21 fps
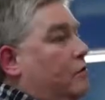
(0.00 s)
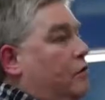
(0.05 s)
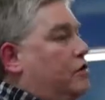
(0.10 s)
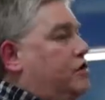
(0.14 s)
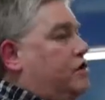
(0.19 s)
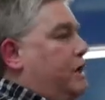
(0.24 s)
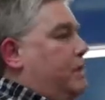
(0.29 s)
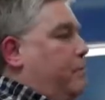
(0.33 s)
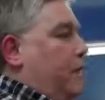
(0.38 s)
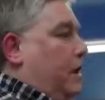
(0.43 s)

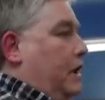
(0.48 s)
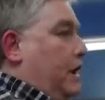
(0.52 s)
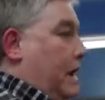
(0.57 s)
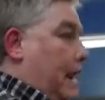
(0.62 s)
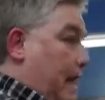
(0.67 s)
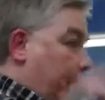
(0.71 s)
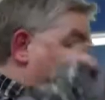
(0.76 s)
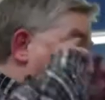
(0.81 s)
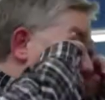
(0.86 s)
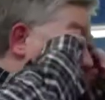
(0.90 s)
Watch their body
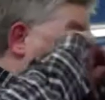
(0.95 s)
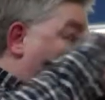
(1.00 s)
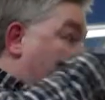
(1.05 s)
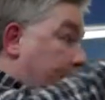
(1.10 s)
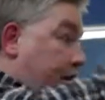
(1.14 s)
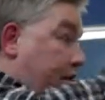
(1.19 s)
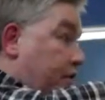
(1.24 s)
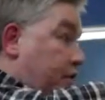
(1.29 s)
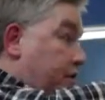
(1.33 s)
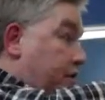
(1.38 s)
language,
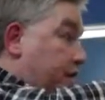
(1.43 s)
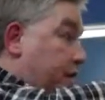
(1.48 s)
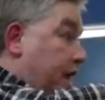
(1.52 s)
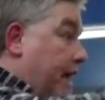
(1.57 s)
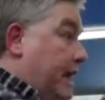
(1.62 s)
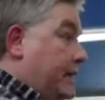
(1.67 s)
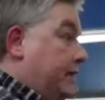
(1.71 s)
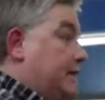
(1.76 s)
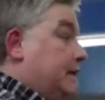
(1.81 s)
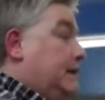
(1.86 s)
eye
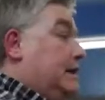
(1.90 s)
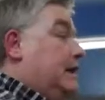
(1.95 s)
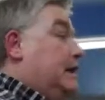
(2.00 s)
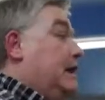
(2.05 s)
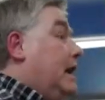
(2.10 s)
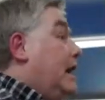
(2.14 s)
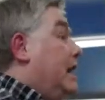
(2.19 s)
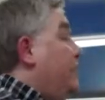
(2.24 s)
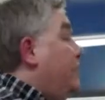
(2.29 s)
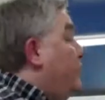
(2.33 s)
contact,
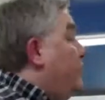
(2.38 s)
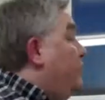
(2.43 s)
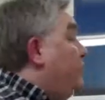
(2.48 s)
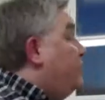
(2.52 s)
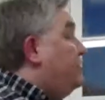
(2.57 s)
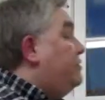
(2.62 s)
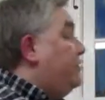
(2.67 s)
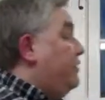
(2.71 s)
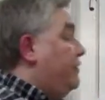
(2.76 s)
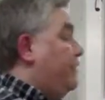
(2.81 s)
and all
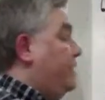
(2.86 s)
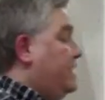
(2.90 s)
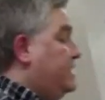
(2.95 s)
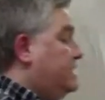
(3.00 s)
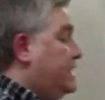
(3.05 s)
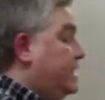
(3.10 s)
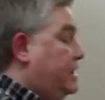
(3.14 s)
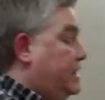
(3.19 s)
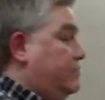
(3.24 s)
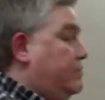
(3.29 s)
the sort of
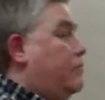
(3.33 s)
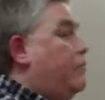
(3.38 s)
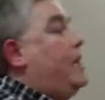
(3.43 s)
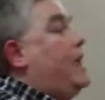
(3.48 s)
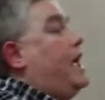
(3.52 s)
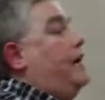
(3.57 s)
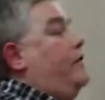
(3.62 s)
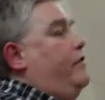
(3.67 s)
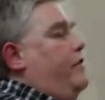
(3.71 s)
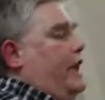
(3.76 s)
things they do
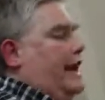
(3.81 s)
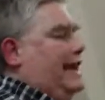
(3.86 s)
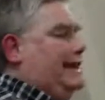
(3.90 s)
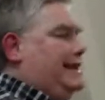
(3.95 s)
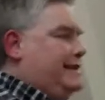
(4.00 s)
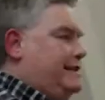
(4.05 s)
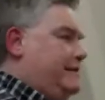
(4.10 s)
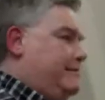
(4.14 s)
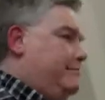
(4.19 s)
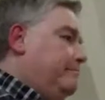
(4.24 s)
around
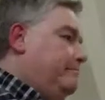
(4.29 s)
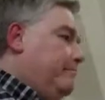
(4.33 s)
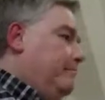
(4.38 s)
that.